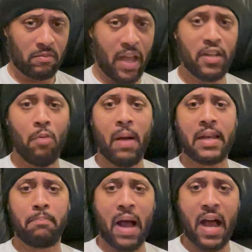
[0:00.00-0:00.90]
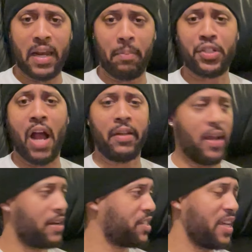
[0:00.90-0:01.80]
Ain't nobody buying it, but y'all
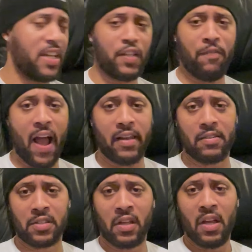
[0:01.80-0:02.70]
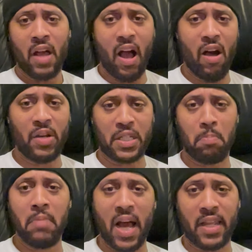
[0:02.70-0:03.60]
guarantee these fighters all this
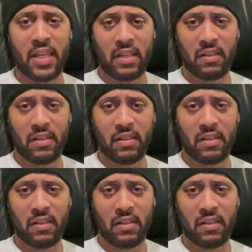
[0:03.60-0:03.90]
money.